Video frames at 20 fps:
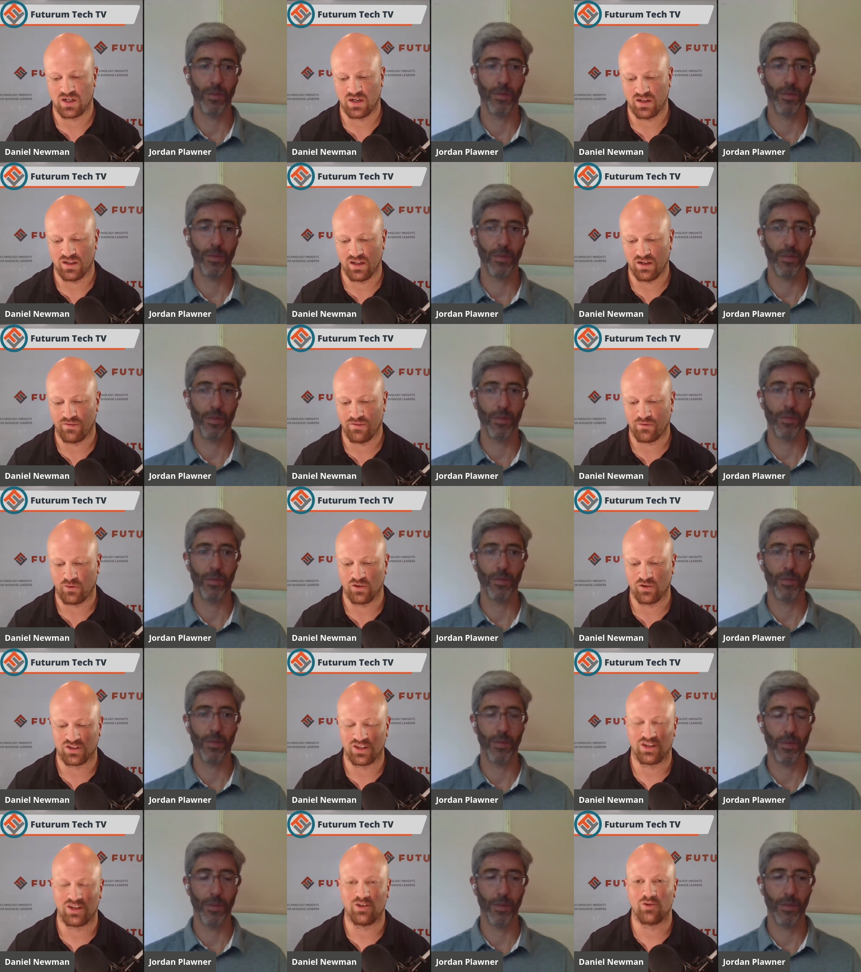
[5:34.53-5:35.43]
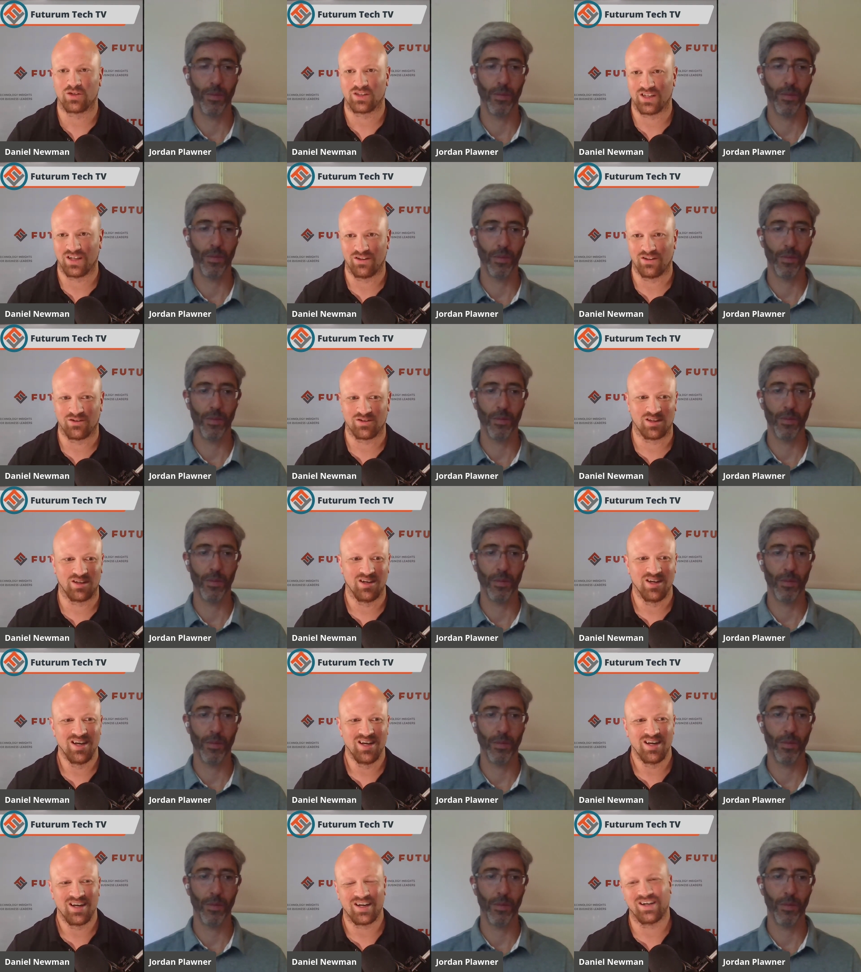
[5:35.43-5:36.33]
Speaker 1: on. And then, of course, like you said, there's the
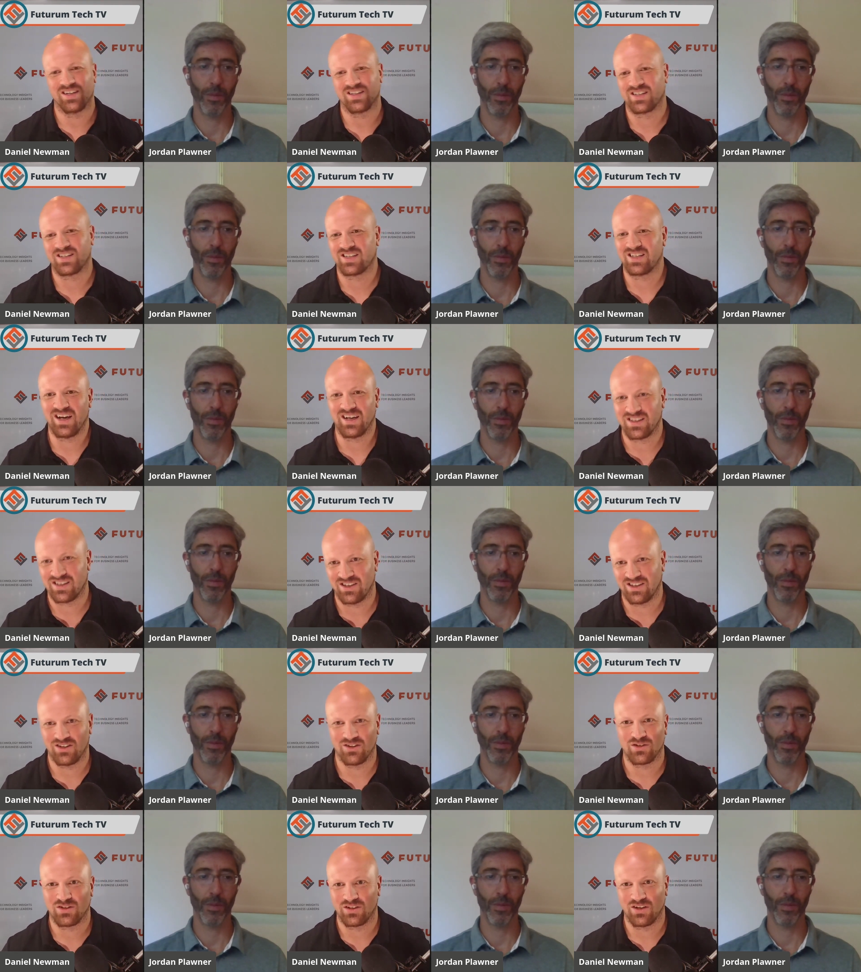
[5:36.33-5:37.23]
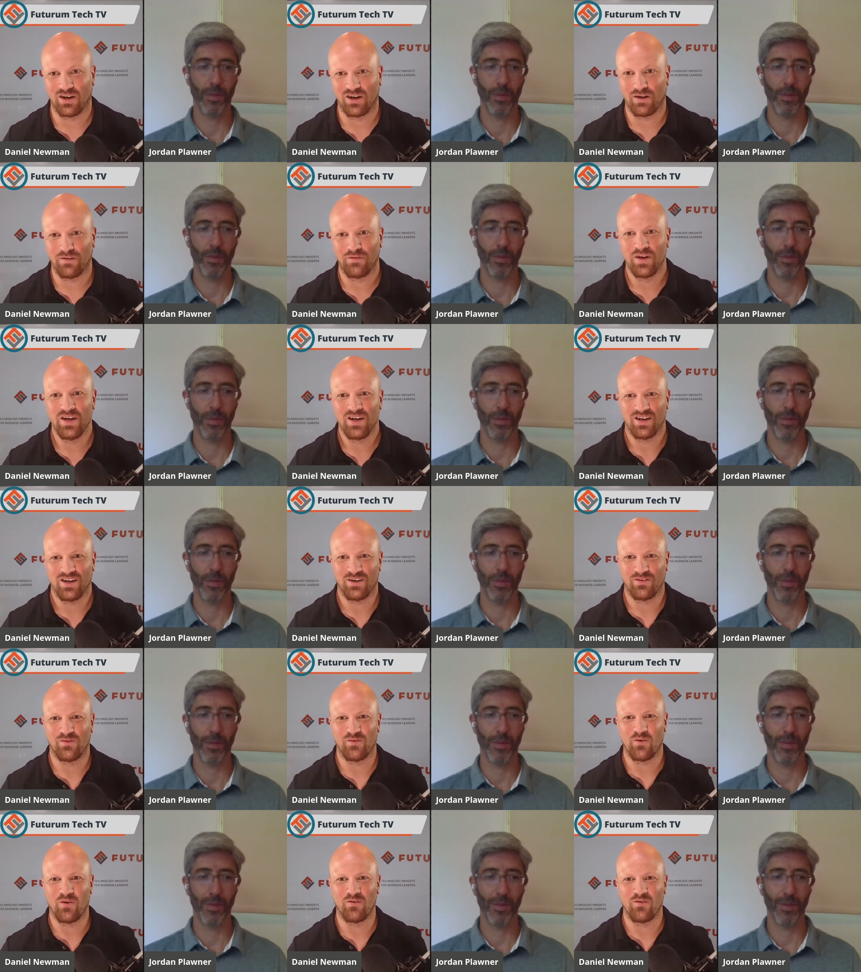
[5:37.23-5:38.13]
kind of sexier stuff of
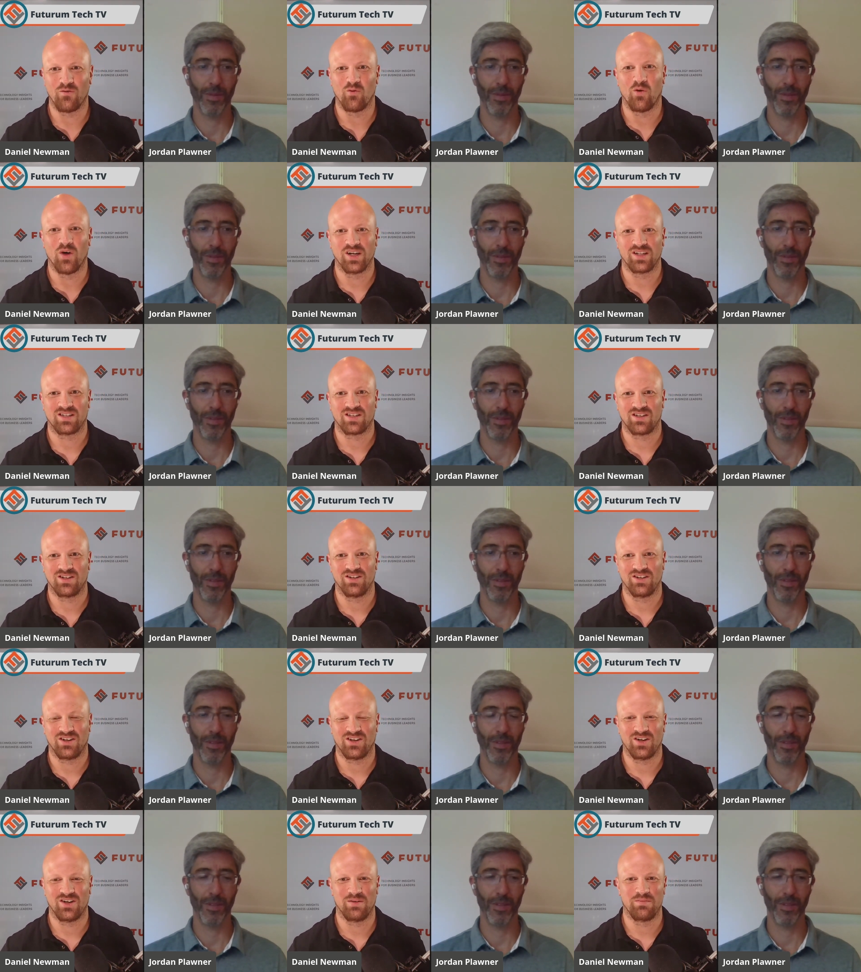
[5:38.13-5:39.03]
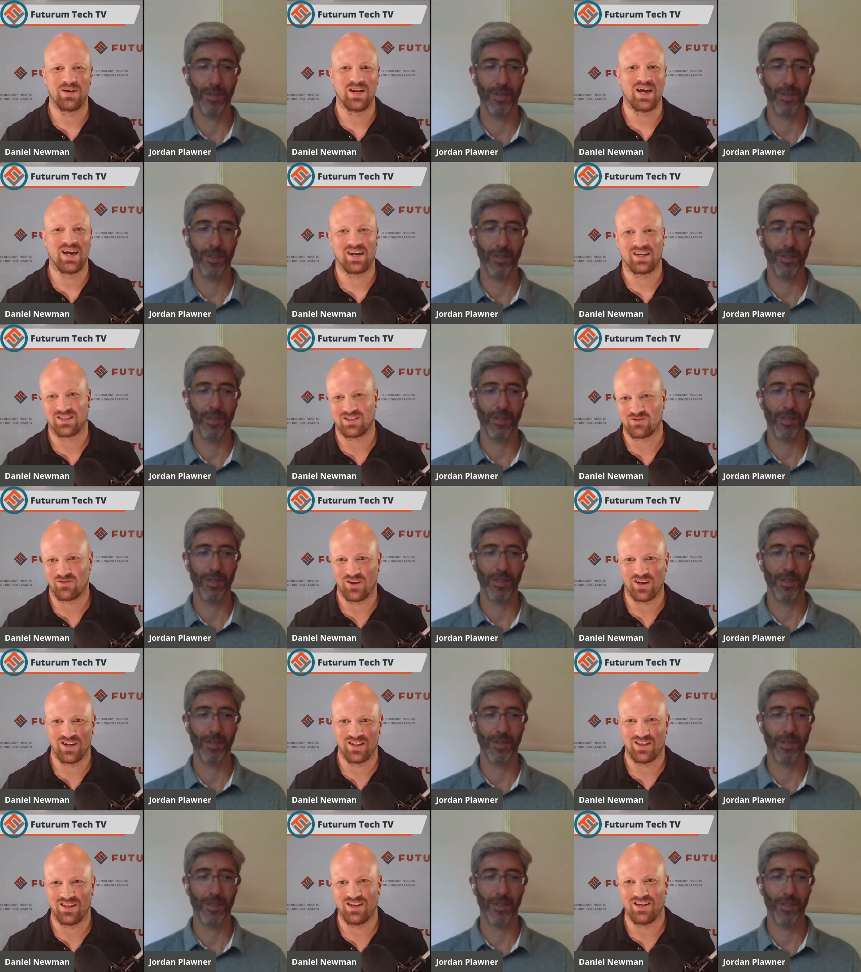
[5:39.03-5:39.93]
what's going to come next,
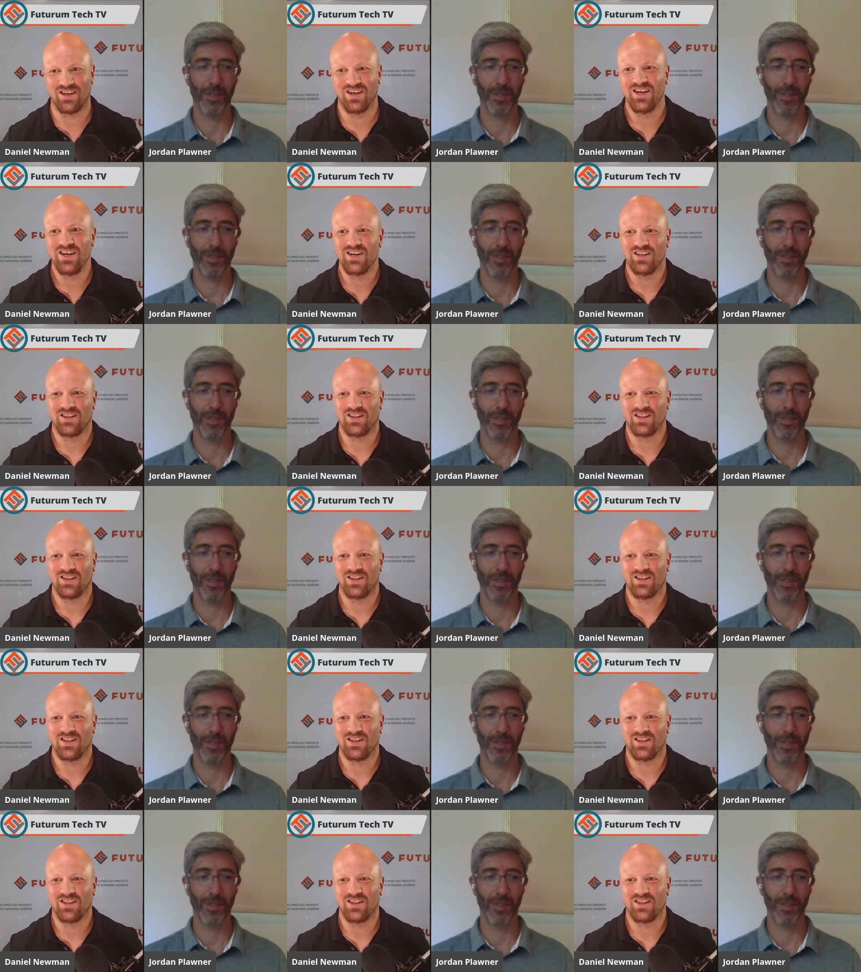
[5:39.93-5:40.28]
right? The